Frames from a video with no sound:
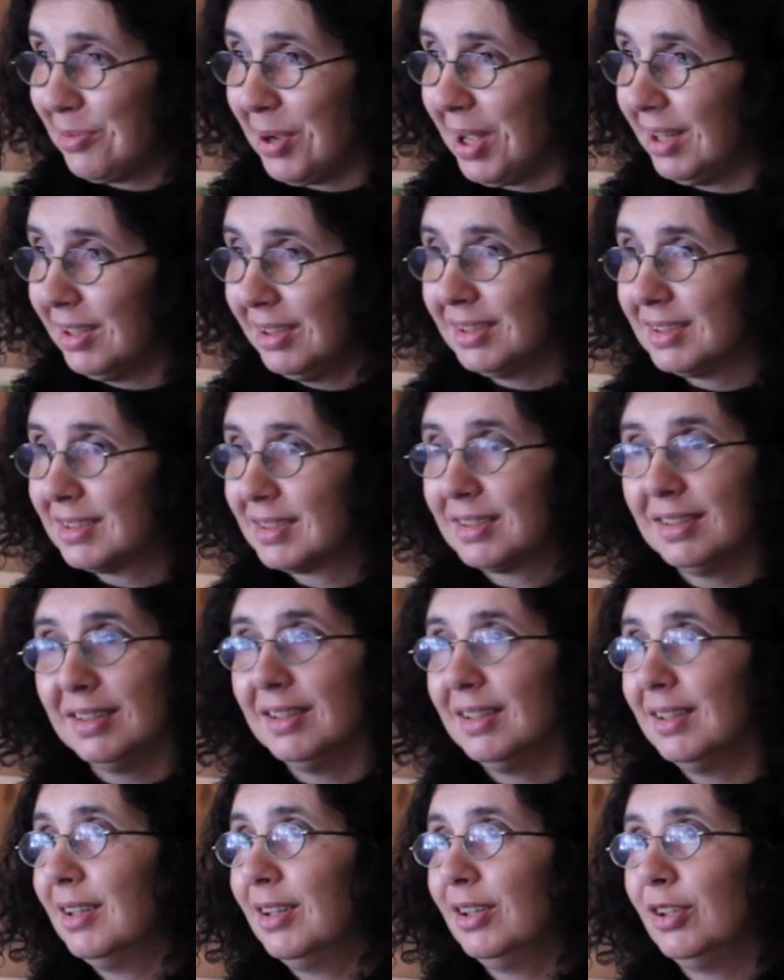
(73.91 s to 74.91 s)
Well, it's
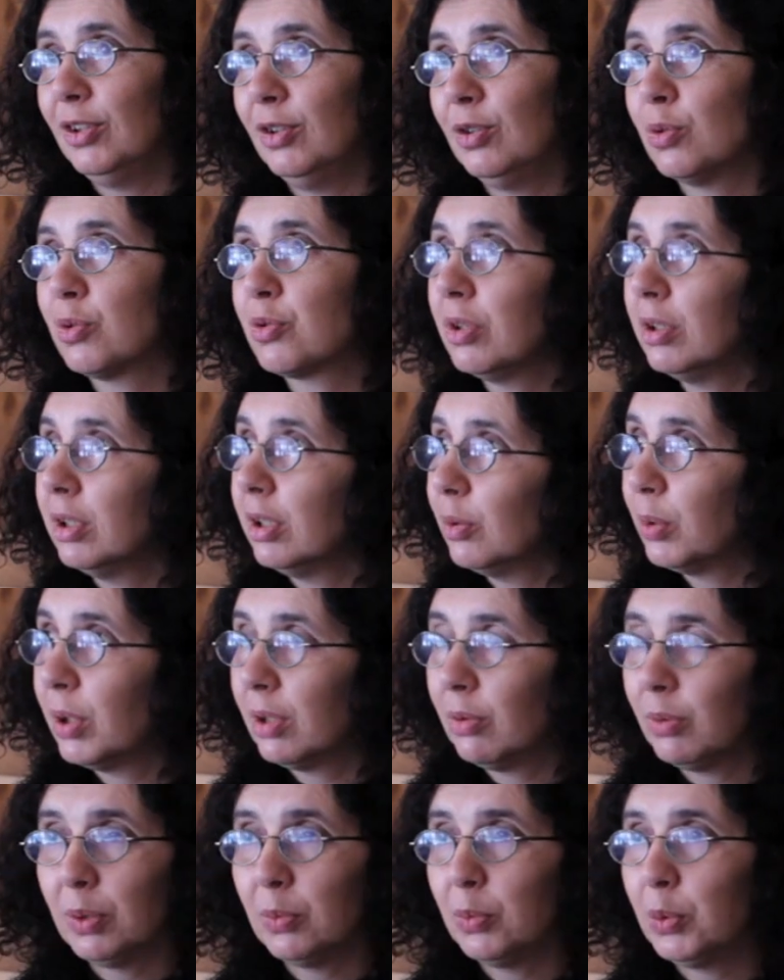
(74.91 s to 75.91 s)
uh, usually we,
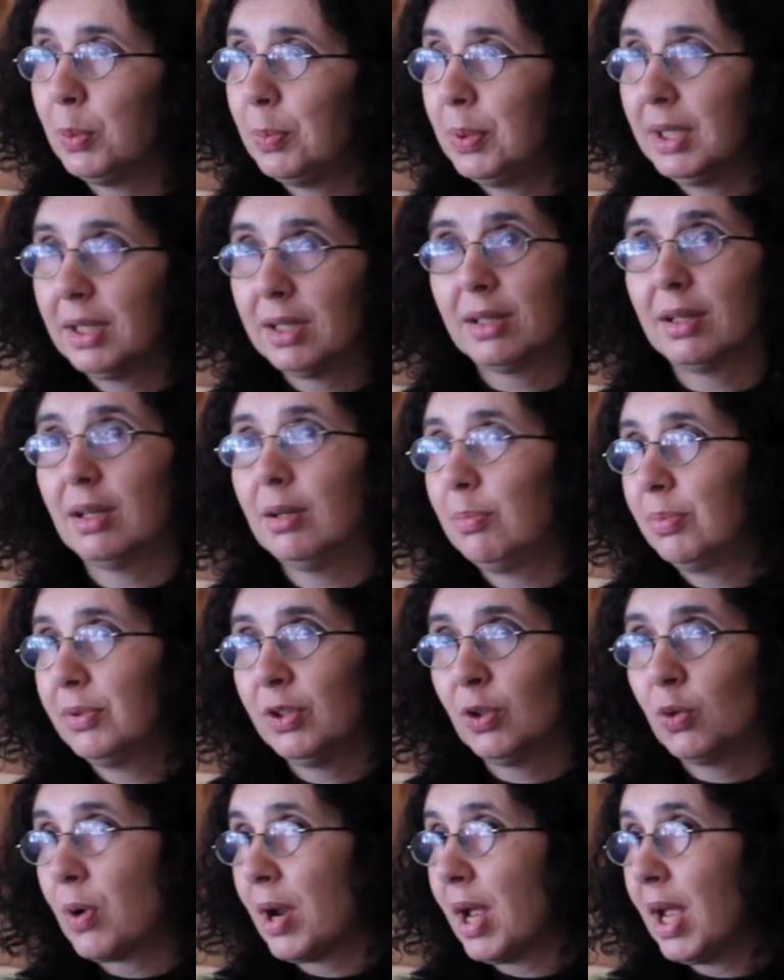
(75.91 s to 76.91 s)
uh, we pick up
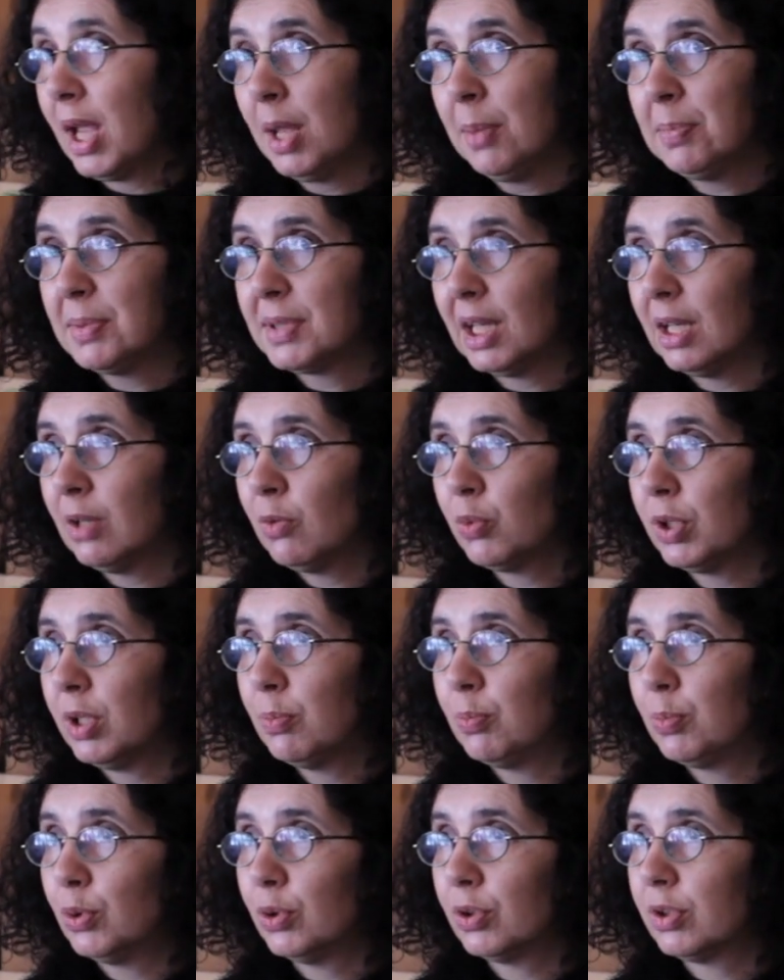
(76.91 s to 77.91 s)
the grapes and we
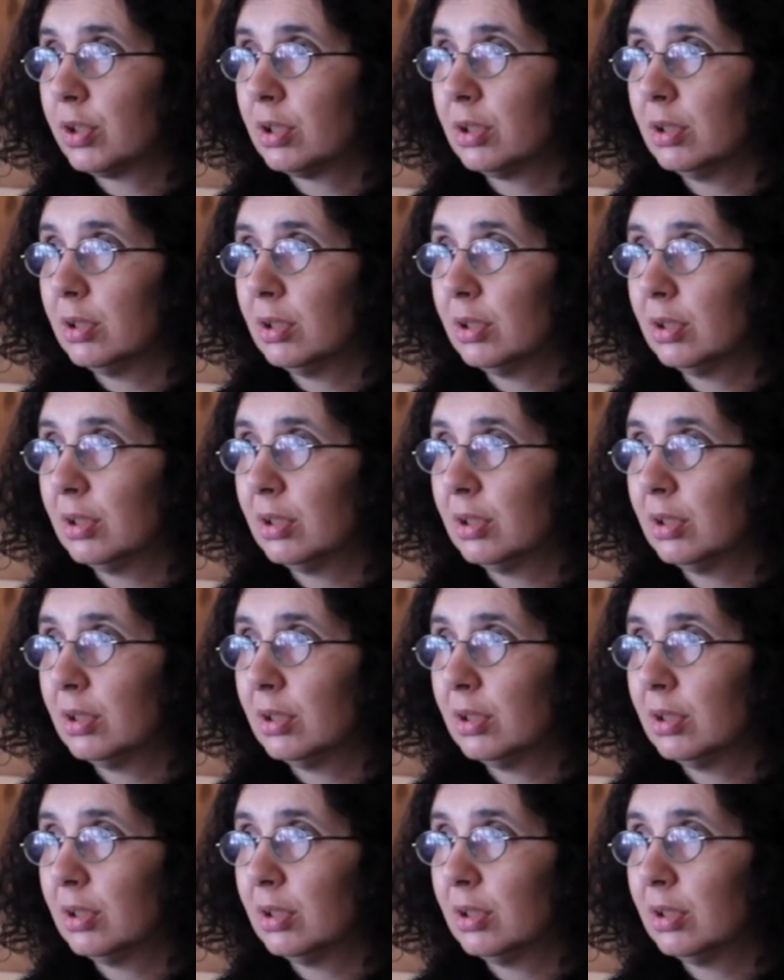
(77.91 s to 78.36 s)
put uh,